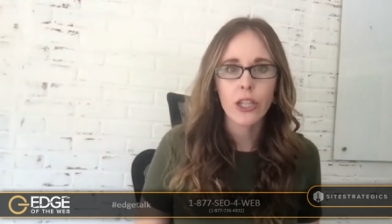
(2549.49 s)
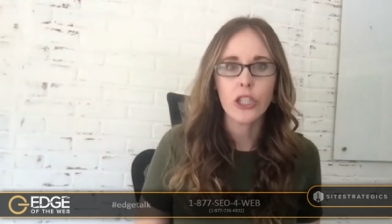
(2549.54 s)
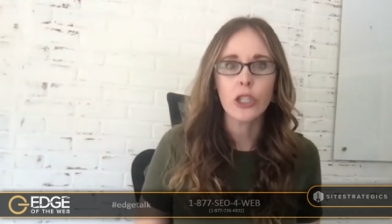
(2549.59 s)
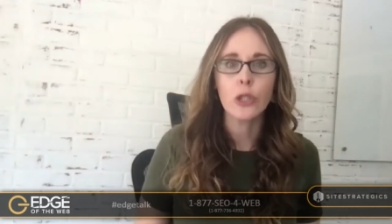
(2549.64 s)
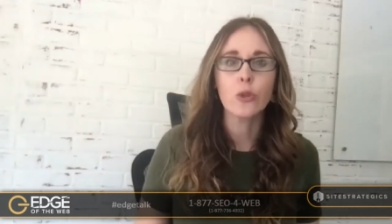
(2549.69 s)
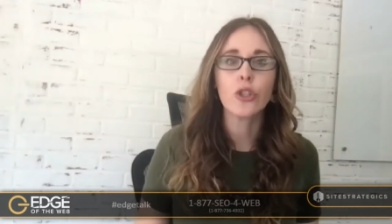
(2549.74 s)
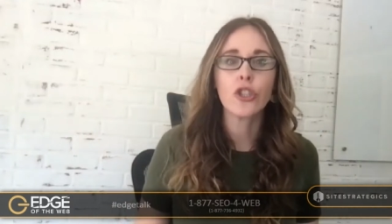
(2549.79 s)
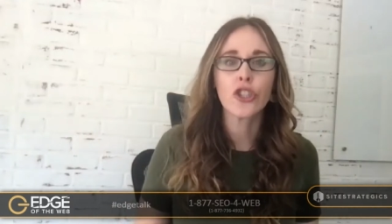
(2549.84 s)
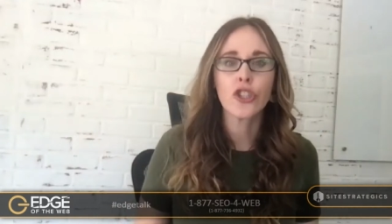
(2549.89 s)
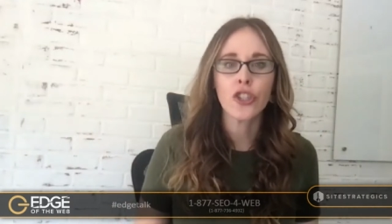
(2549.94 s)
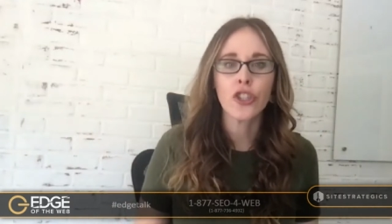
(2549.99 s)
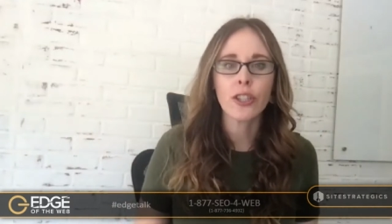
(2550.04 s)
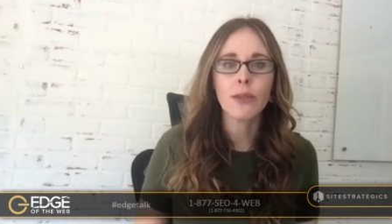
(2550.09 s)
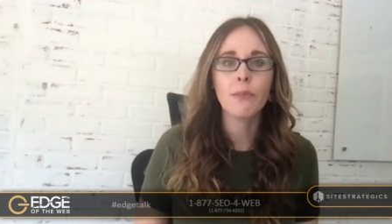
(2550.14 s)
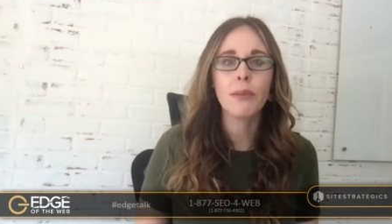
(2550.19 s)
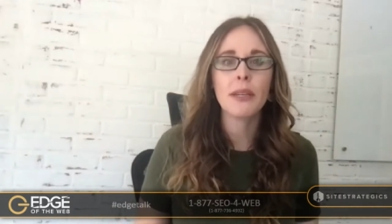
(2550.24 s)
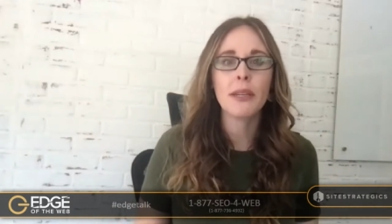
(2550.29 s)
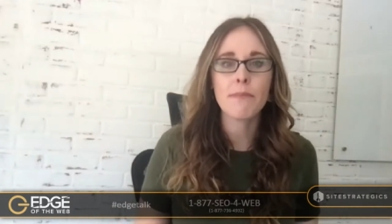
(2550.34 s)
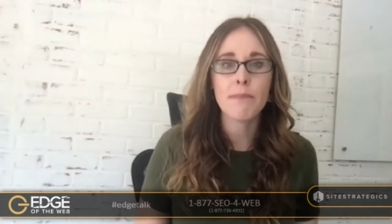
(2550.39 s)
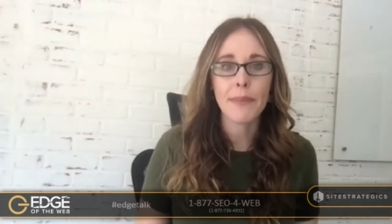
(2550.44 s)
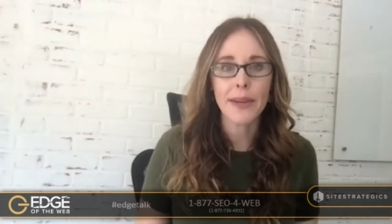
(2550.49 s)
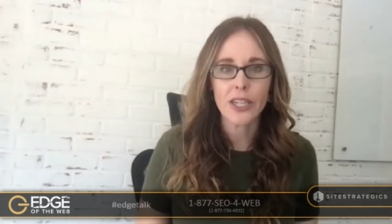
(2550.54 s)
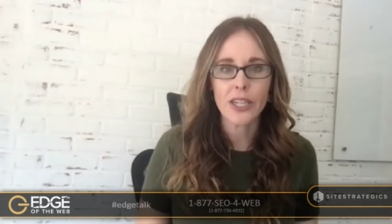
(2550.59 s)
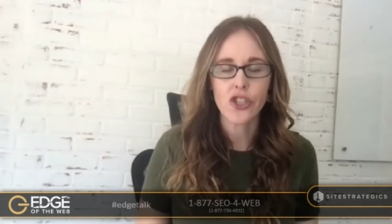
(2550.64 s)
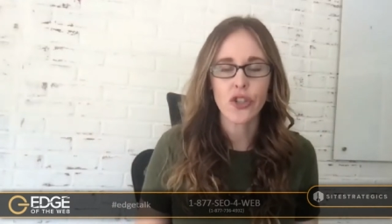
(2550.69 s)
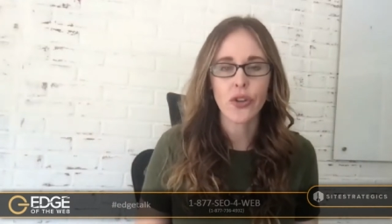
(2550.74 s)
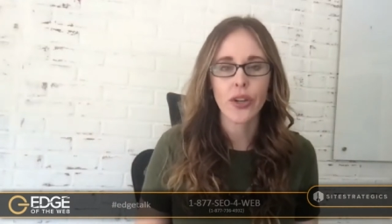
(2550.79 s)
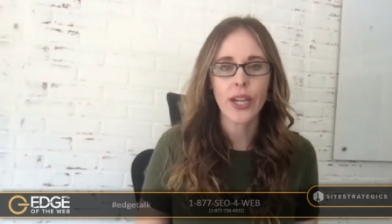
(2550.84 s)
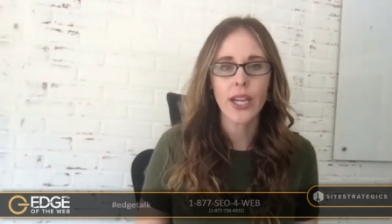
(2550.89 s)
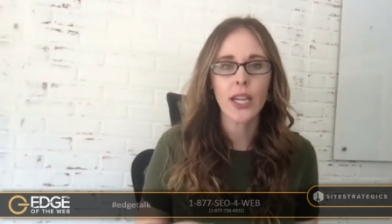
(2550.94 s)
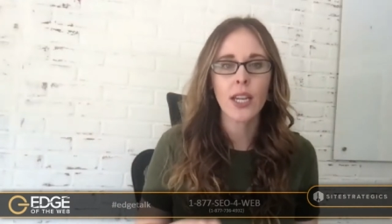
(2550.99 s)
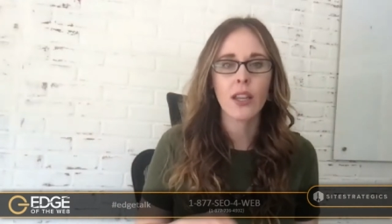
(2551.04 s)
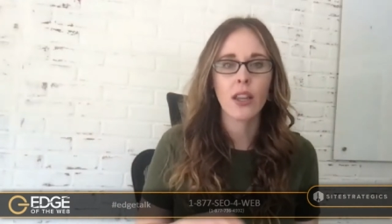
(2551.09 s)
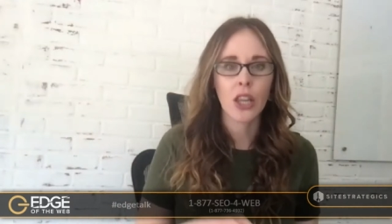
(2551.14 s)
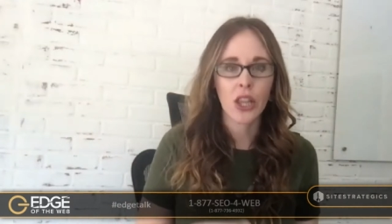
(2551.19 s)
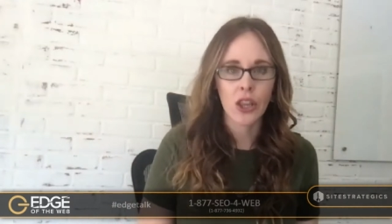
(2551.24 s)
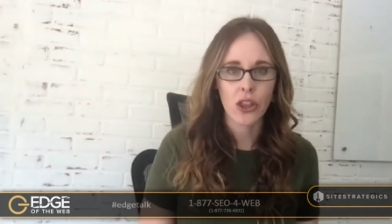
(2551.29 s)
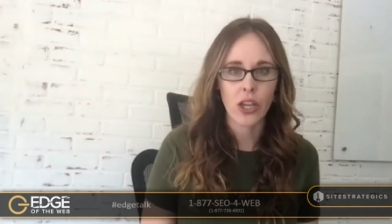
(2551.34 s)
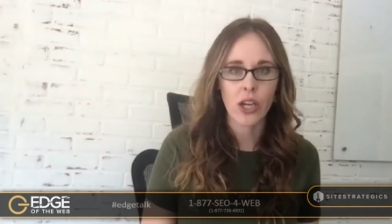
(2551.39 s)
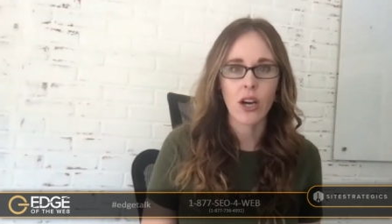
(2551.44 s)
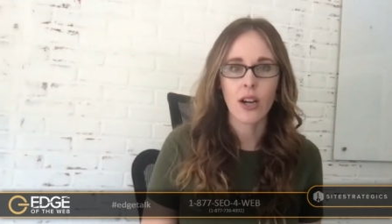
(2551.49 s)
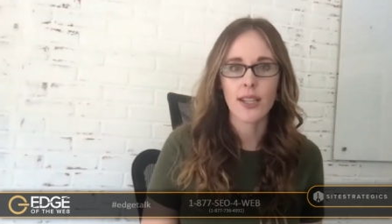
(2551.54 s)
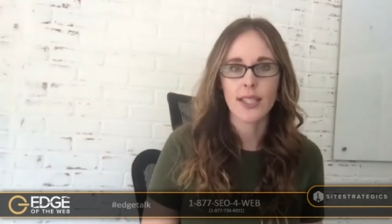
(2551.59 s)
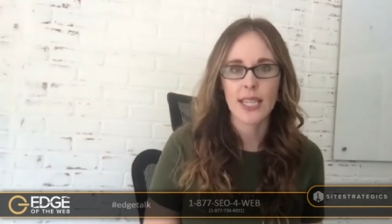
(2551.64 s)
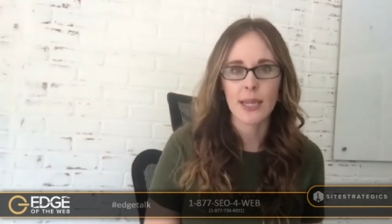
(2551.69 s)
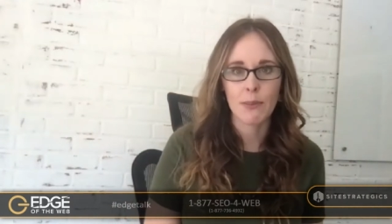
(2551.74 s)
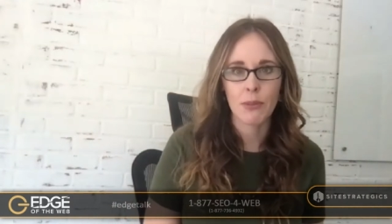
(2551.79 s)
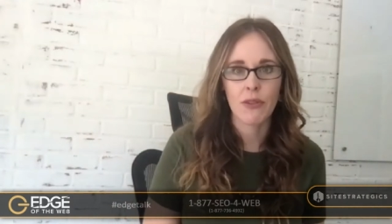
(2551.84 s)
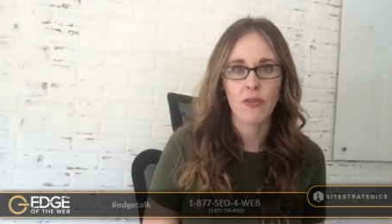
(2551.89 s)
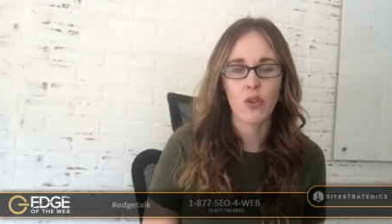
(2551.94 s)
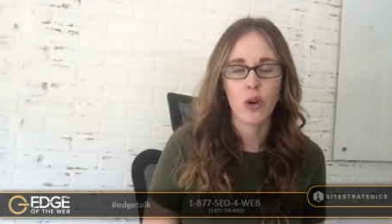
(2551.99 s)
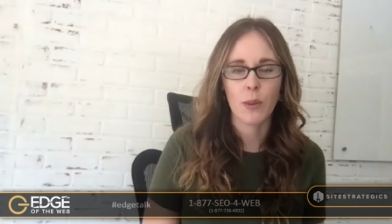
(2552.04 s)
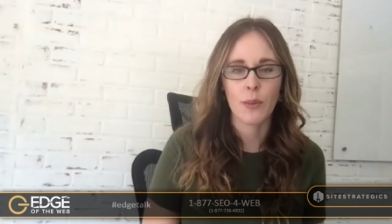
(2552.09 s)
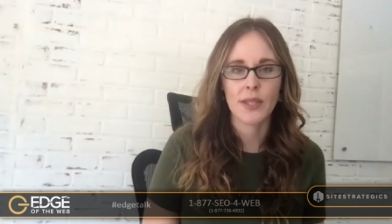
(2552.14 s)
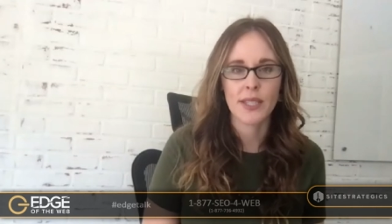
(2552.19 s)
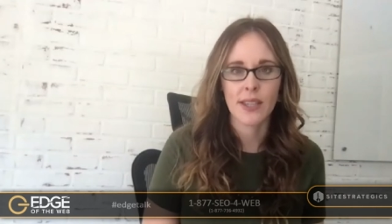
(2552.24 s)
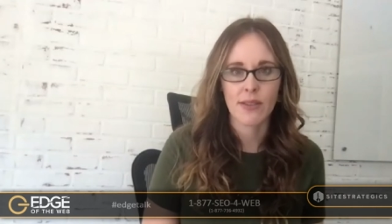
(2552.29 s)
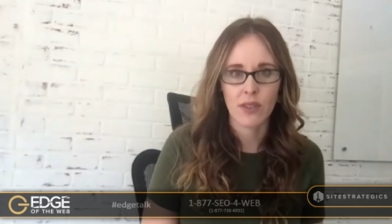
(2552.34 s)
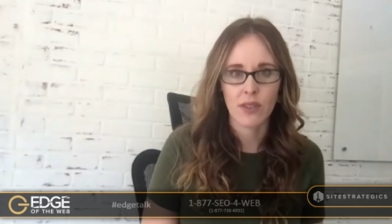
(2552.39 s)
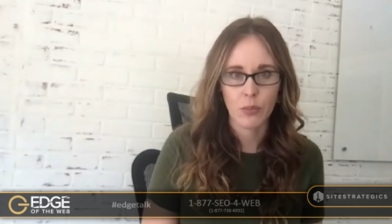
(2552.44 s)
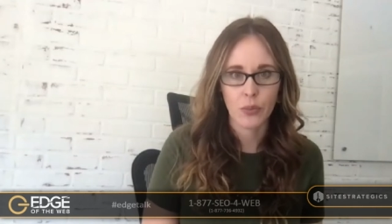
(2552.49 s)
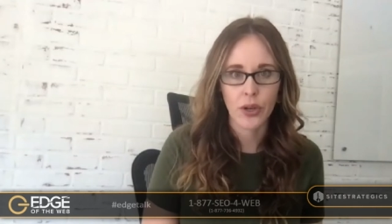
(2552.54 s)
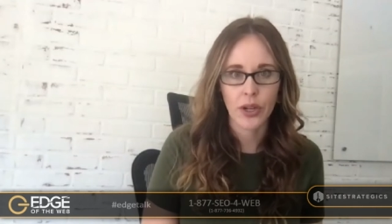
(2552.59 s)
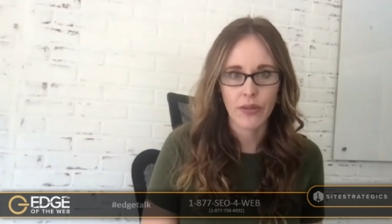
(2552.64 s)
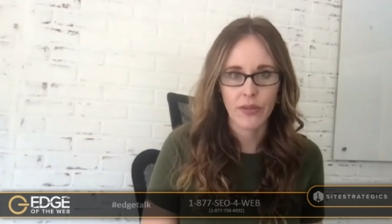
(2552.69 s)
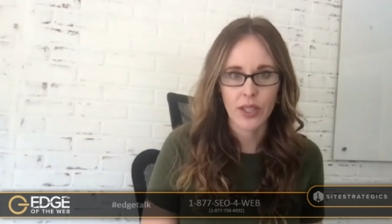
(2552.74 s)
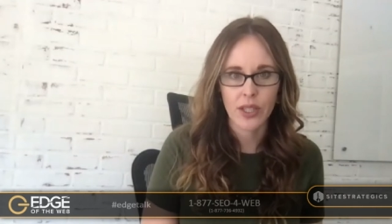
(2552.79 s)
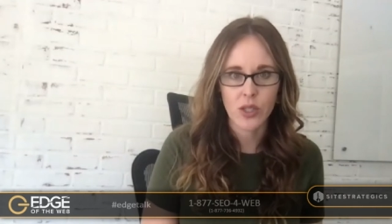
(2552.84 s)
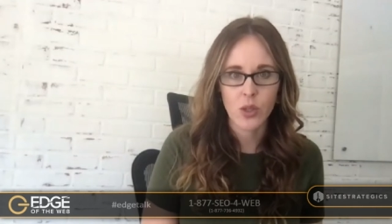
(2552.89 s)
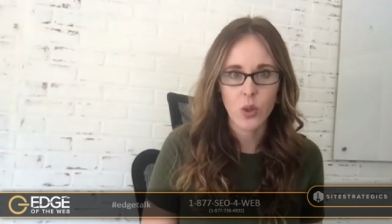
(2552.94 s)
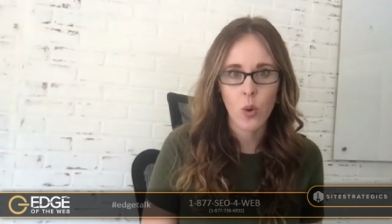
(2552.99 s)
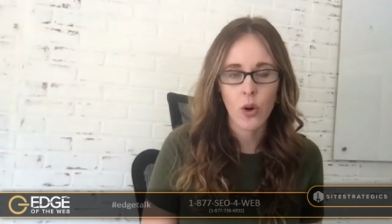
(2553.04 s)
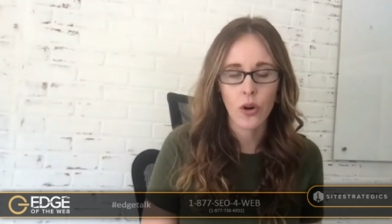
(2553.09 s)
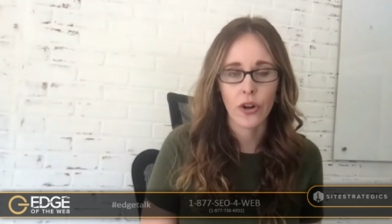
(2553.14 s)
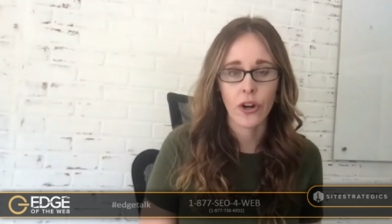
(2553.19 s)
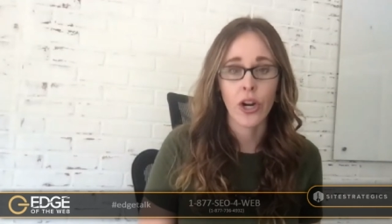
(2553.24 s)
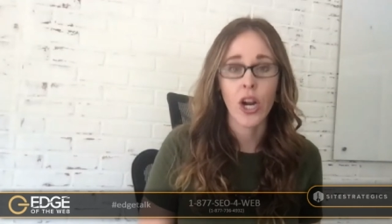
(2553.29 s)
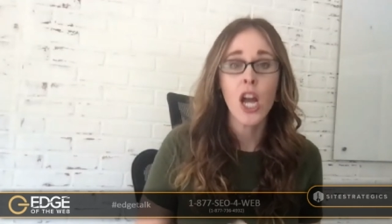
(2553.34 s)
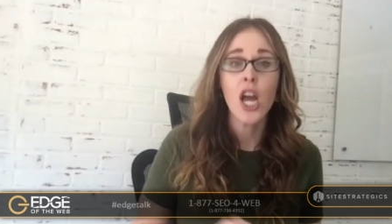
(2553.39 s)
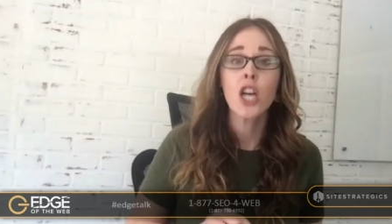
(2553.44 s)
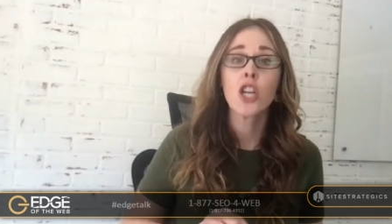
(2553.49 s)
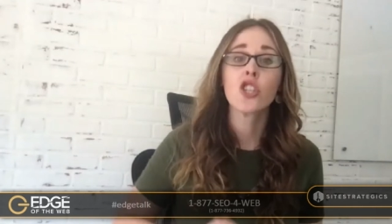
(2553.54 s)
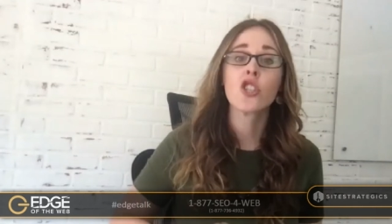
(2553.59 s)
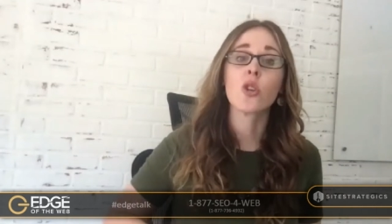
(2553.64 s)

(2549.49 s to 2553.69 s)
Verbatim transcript: you should be measuring the content performance of the previous quarter hmm.